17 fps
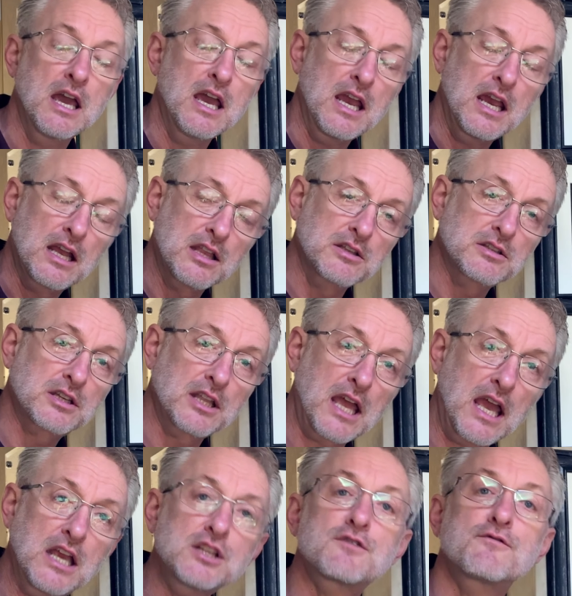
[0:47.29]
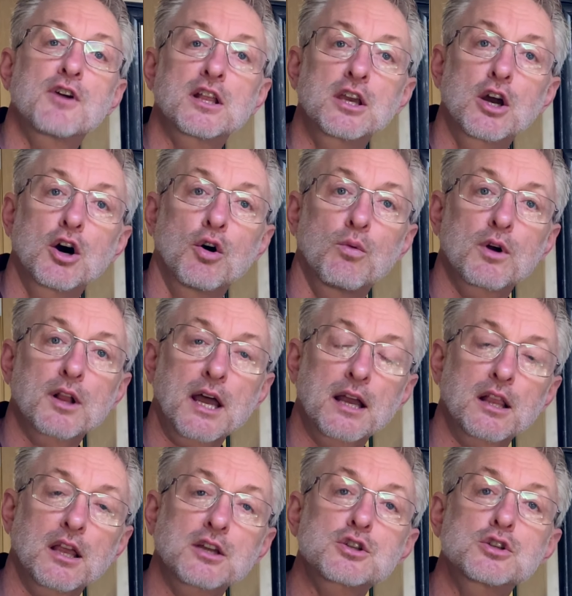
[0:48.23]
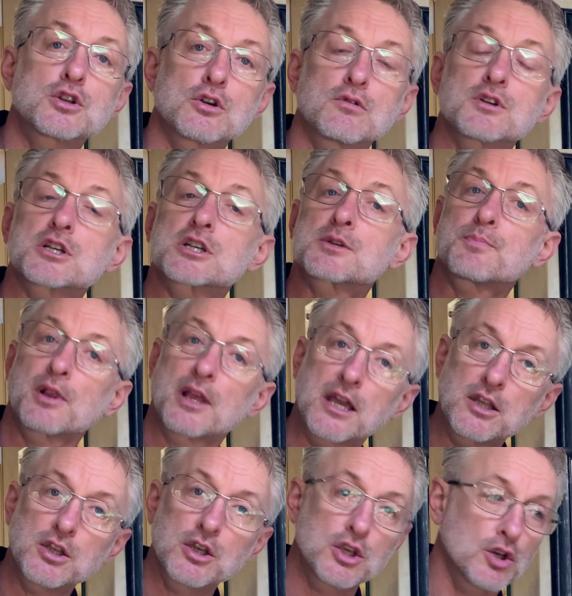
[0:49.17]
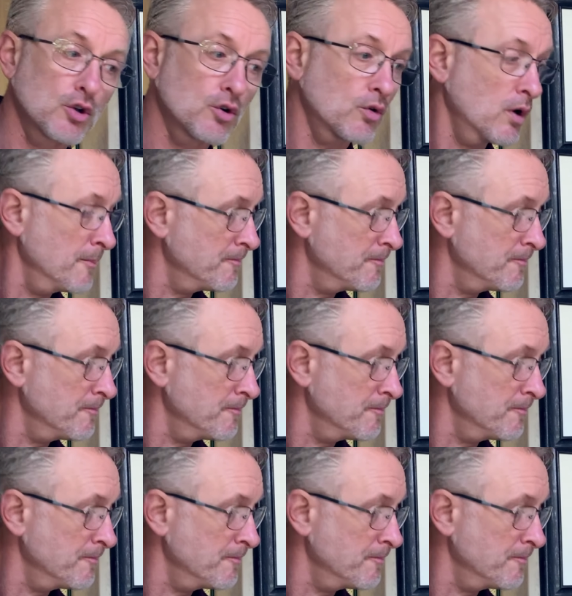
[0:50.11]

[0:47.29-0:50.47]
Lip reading: And in today's video, what I'd like to do is explain to you